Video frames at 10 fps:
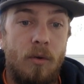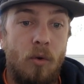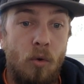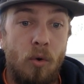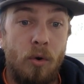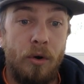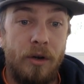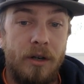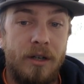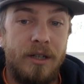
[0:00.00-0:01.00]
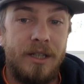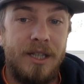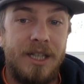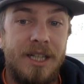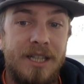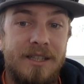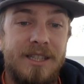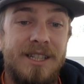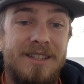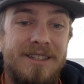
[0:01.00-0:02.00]
or any
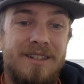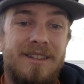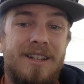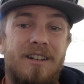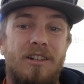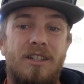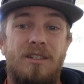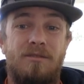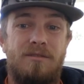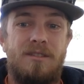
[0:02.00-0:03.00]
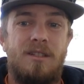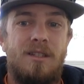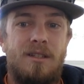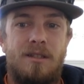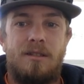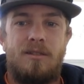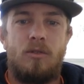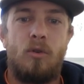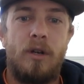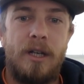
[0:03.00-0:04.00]
citizen thereof,
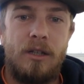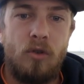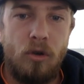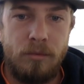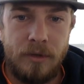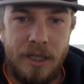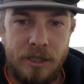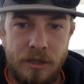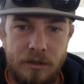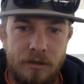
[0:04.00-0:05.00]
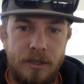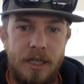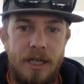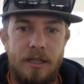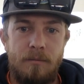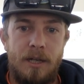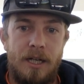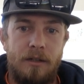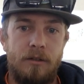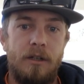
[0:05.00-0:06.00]
or any corporation created
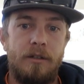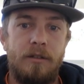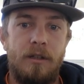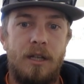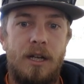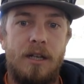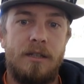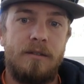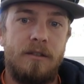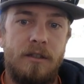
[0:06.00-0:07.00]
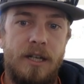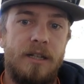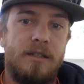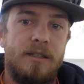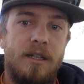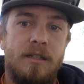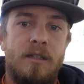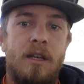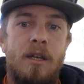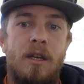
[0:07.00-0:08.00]
by or under the laws of the United
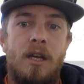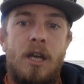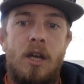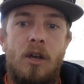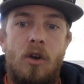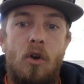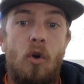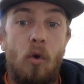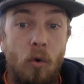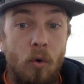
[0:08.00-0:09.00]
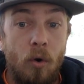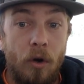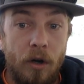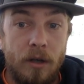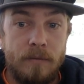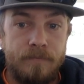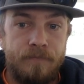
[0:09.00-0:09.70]
States, or